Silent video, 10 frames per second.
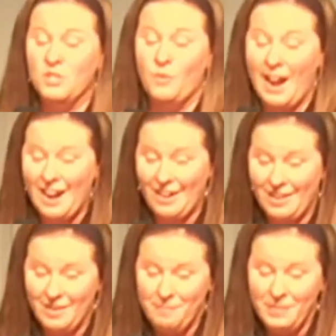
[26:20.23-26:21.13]
rare.
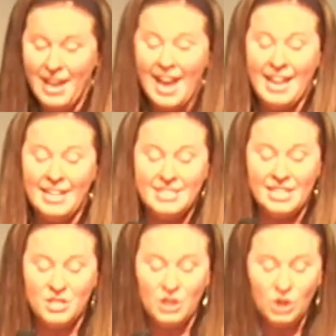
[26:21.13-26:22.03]
And it
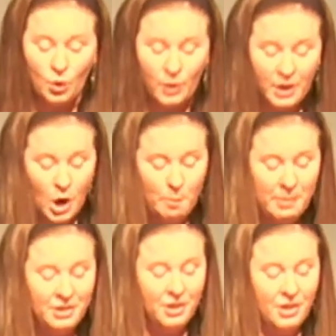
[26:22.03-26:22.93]
says the Lord
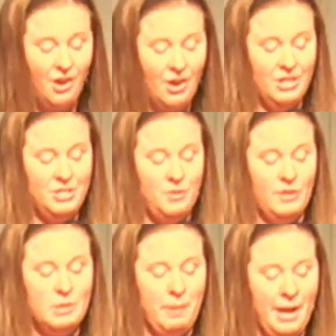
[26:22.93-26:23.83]
opened her heart to
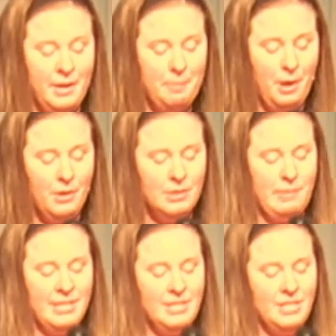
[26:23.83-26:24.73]
respond to Paul's
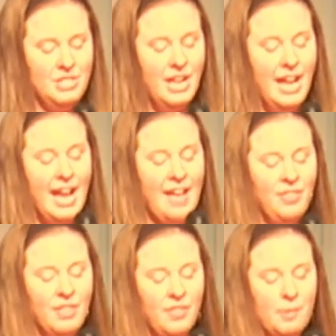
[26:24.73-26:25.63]
message.
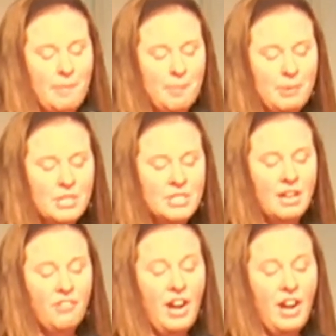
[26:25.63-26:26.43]
And the members of her